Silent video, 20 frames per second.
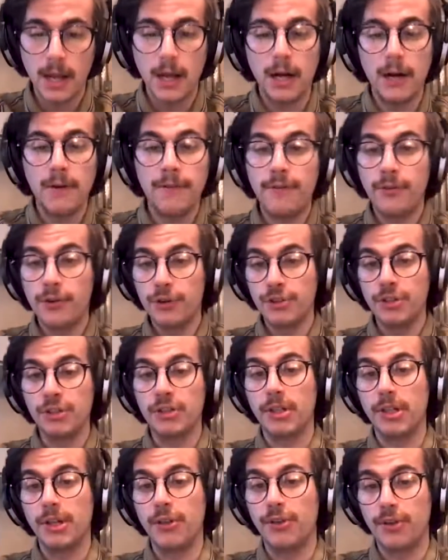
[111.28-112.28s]

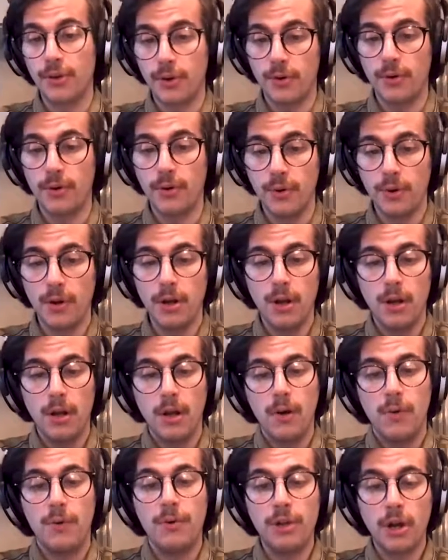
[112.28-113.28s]
Unfortunately, though,
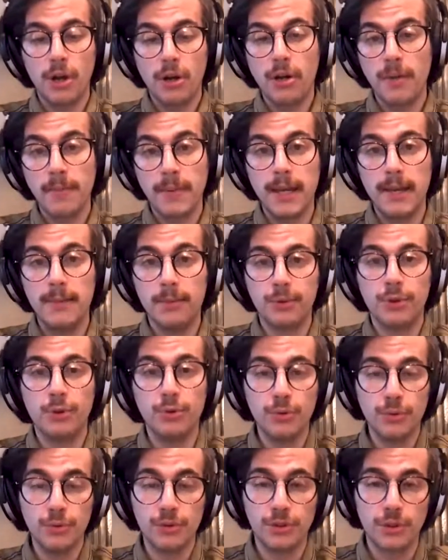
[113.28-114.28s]
we're not going to be able to
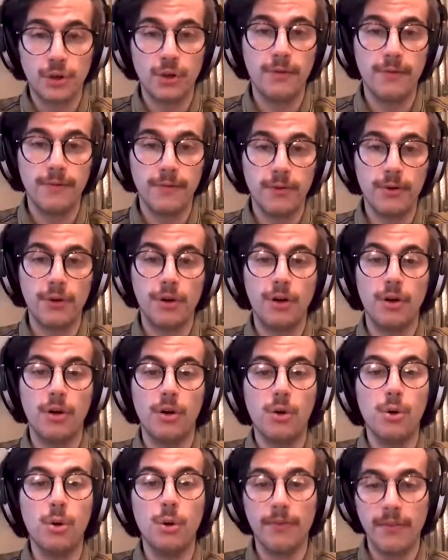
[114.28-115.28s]
do so for
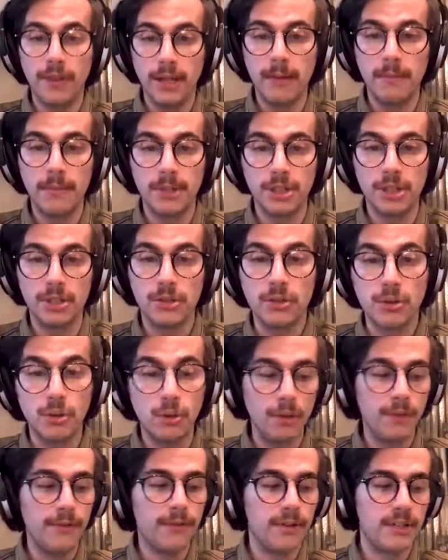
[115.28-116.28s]
all the images,
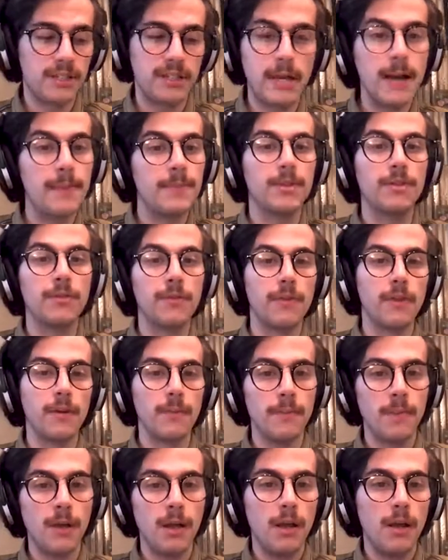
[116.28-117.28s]
only for a subset of them.
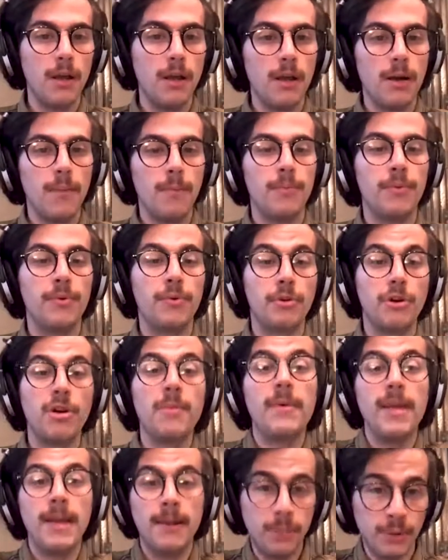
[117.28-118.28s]
We're going to
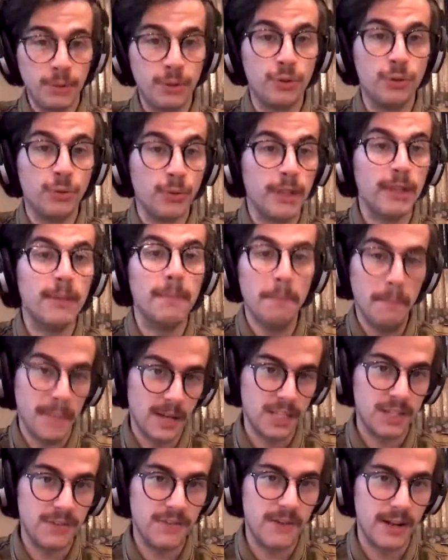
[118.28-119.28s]
be able to do it
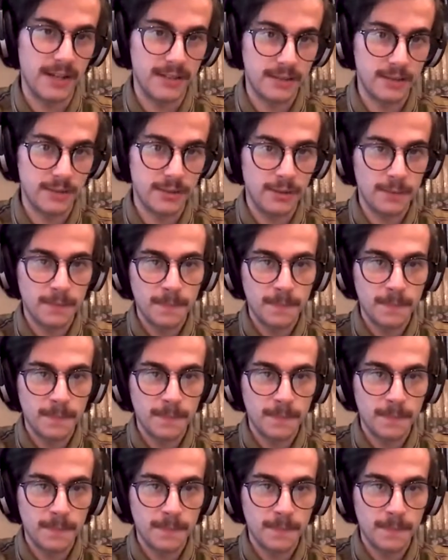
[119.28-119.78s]
much faster.